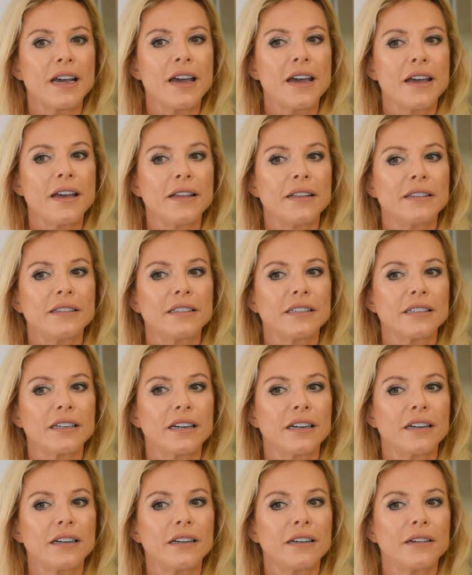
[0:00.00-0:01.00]
And
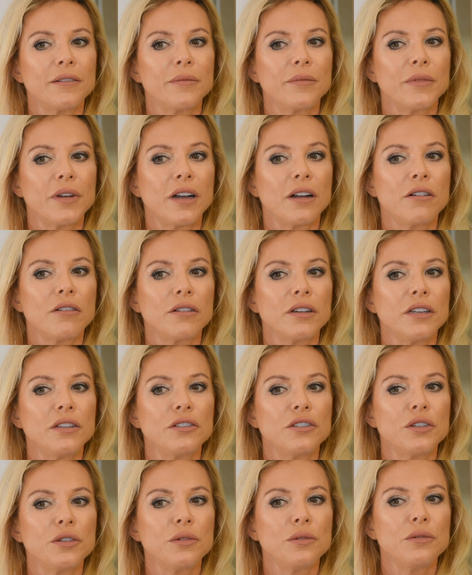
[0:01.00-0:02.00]
I got
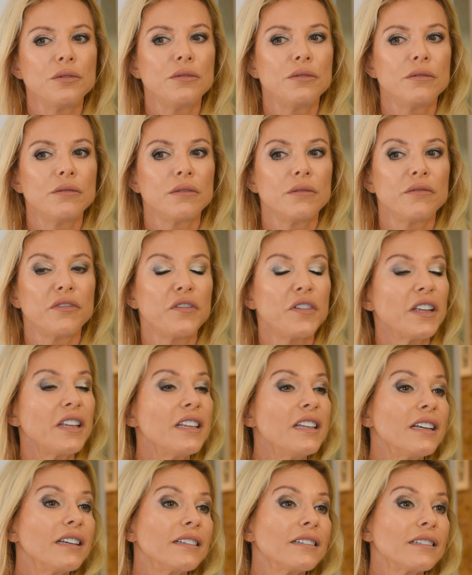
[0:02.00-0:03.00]
into
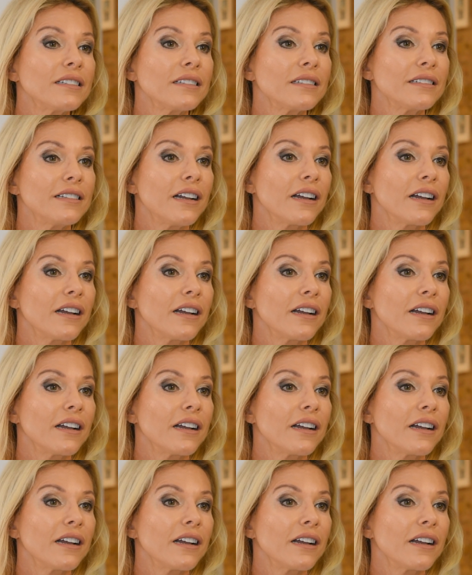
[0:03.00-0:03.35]
fitness,